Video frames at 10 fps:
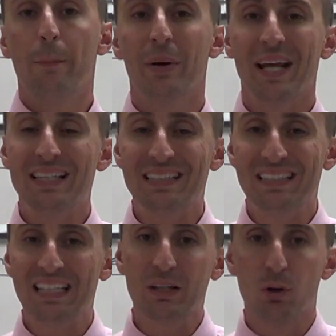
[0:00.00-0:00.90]
but a
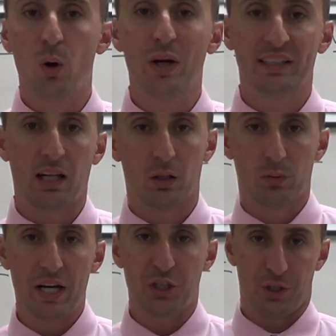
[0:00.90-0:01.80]
0
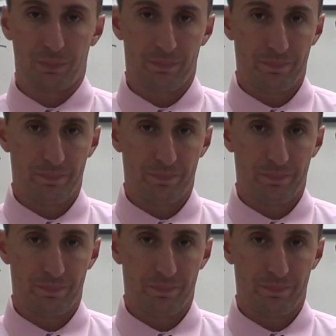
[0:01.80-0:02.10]
acceleration.